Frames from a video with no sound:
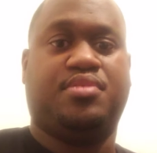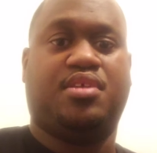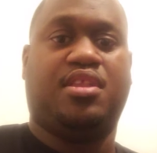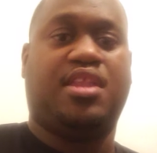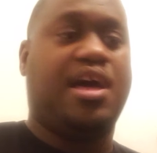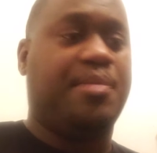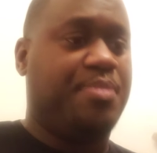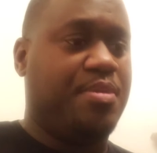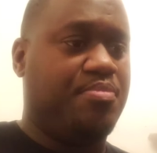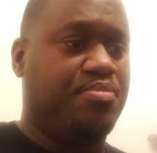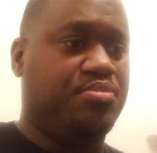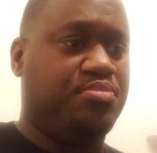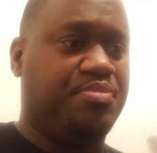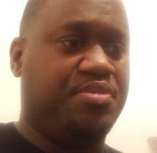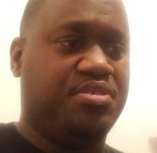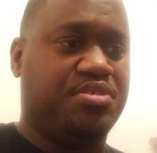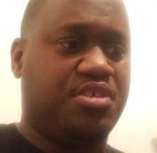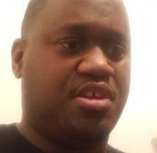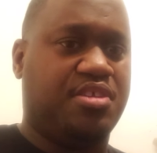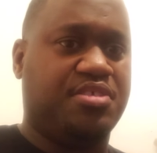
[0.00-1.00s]
A lot of people
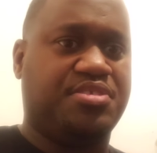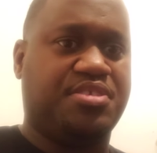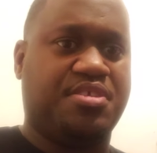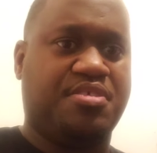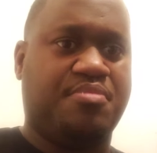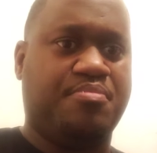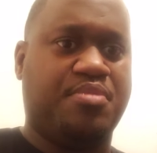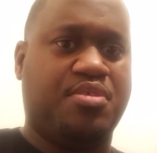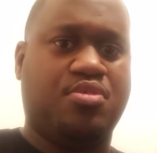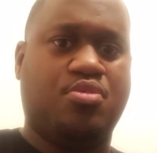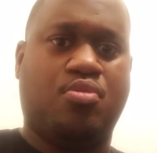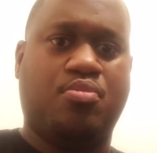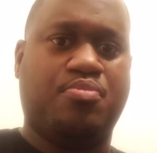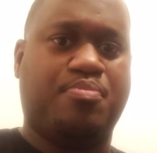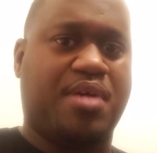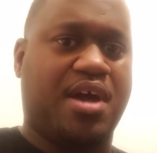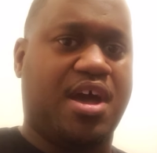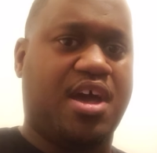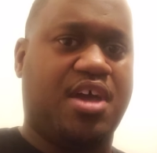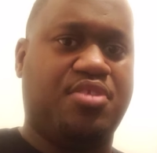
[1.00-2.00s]
be trying to tell me go
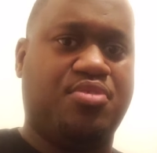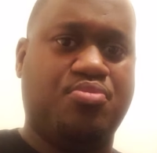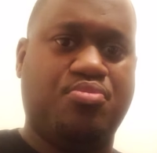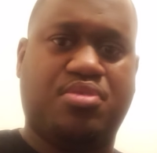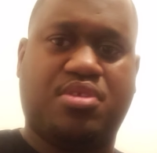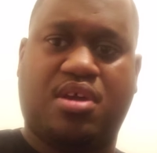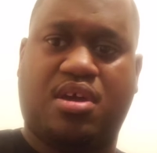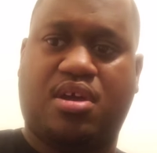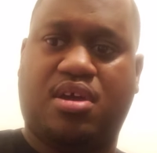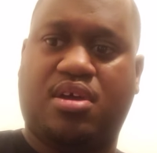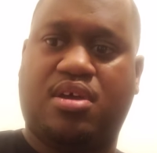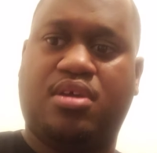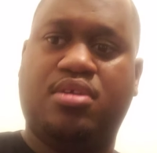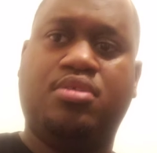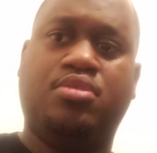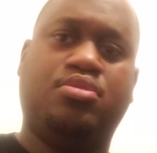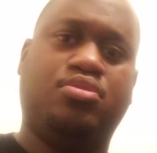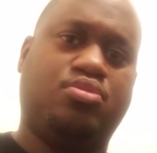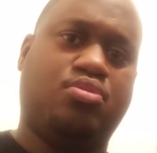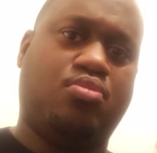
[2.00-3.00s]
buy a new car
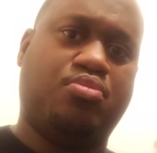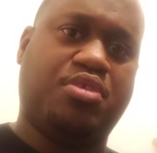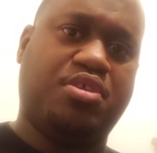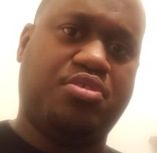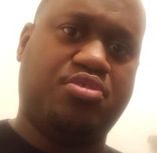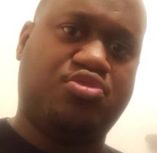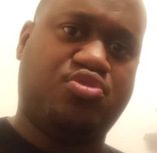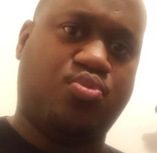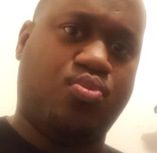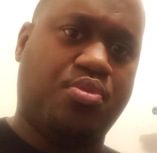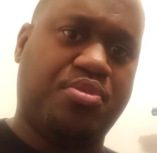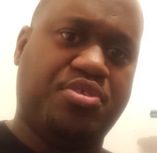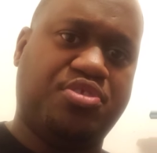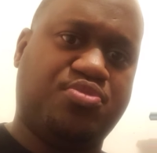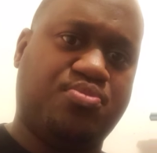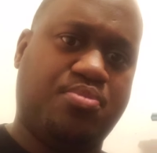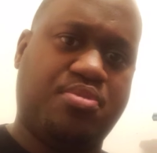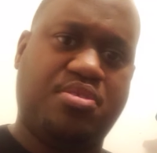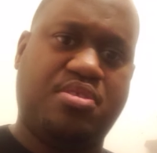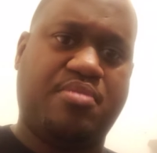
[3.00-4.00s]
or get a
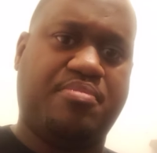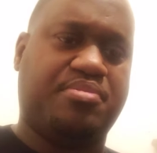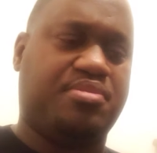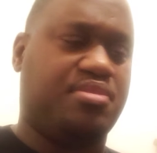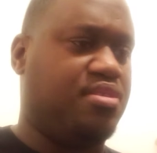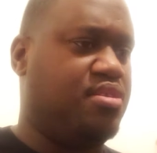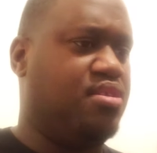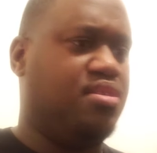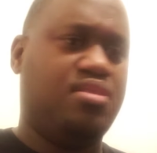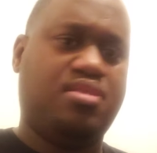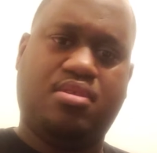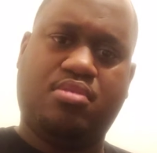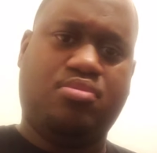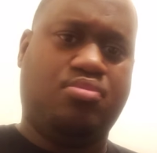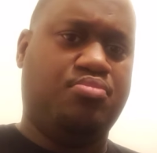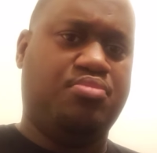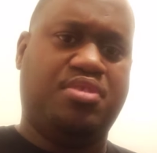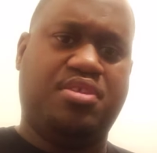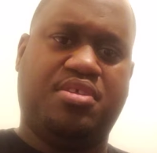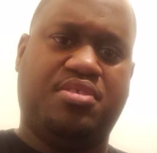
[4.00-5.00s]
2020 and everything.
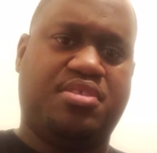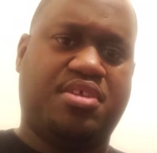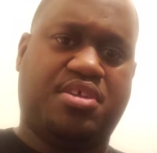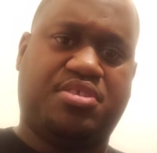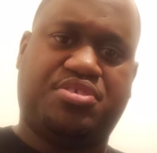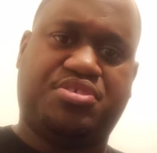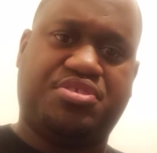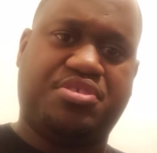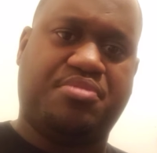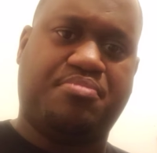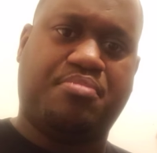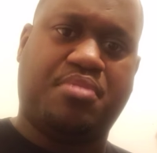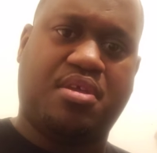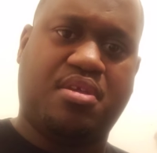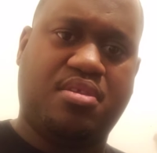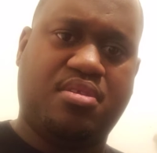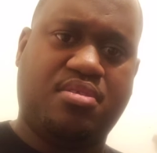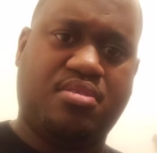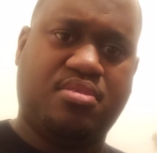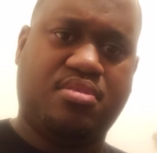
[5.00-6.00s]
I don't need that shit,
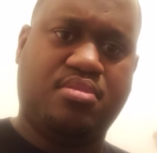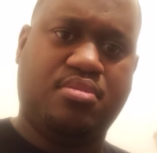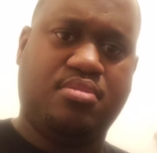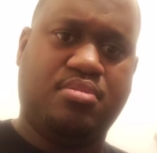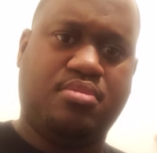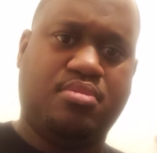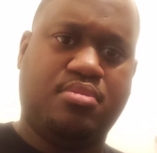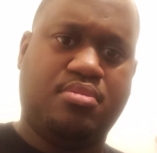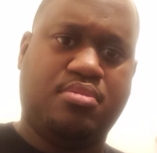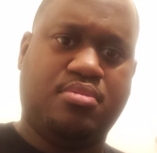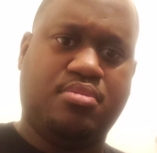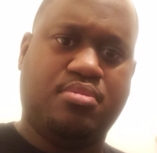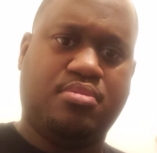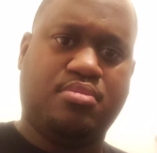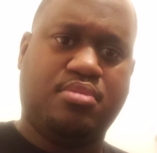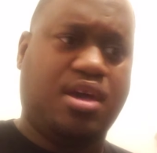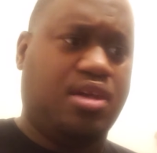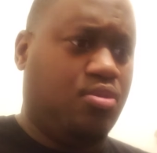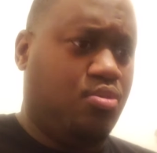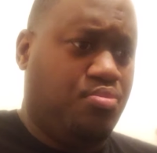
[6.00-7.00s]
man.
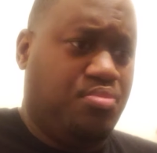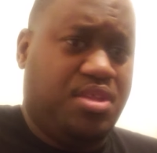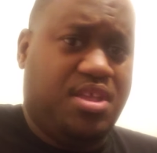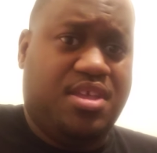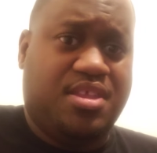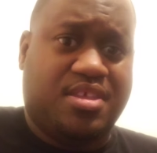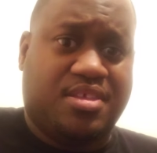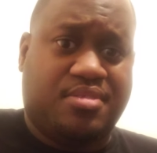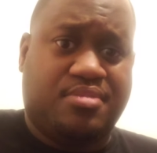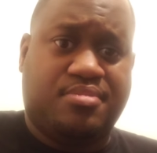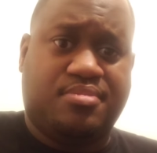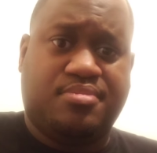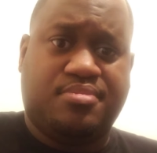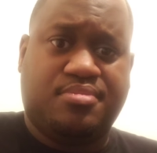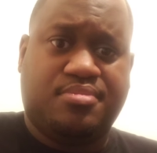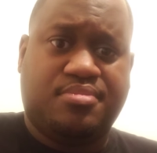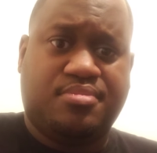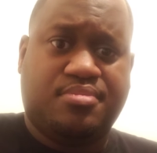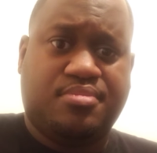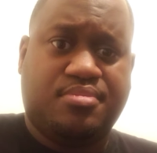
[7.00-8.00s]
I don't need it.
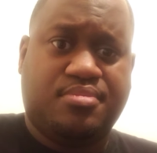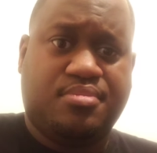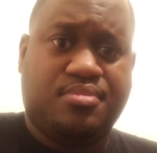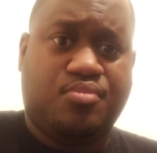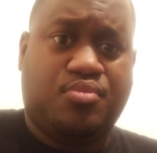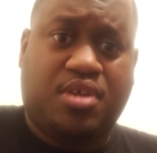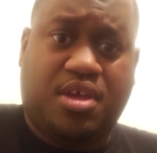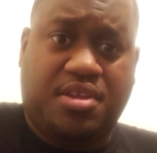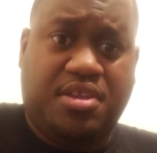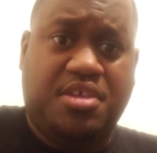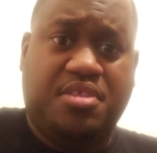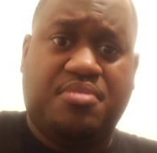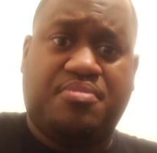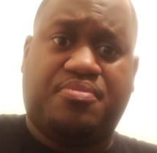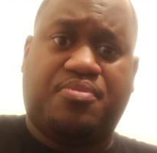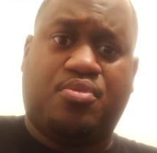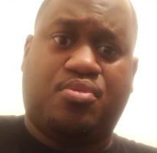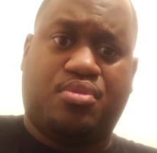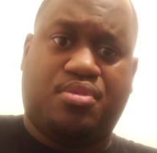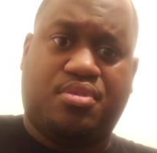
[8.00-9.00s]
What I need it
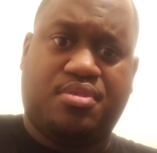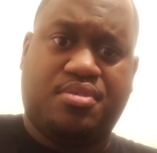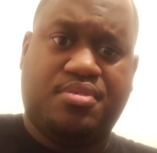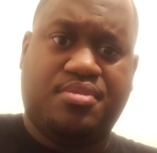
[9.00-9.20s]
for?